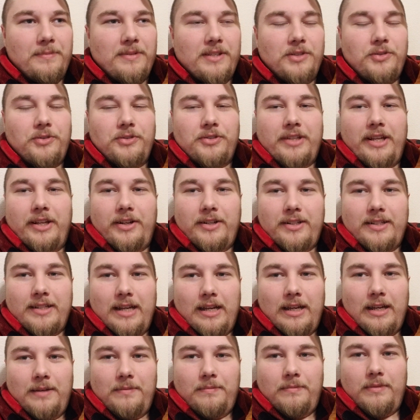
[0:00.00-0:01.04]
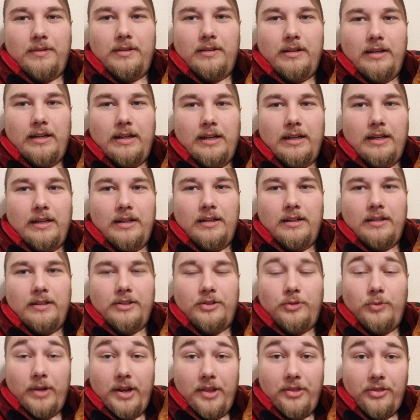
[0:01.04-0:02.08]
Central Standard Time, the
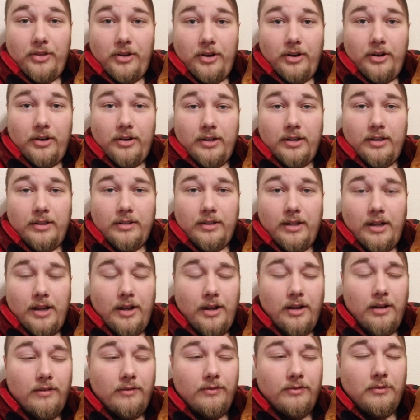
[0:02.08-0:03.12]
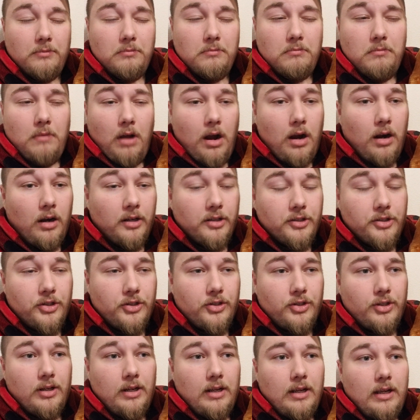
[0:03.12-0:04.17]
23rd of
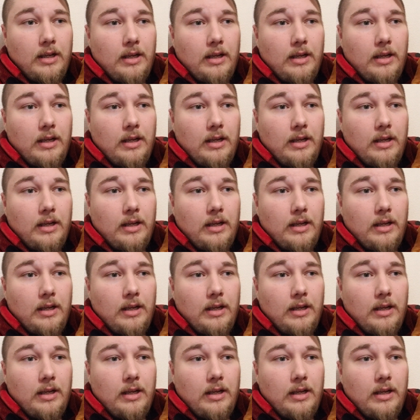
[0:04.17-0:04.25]
March.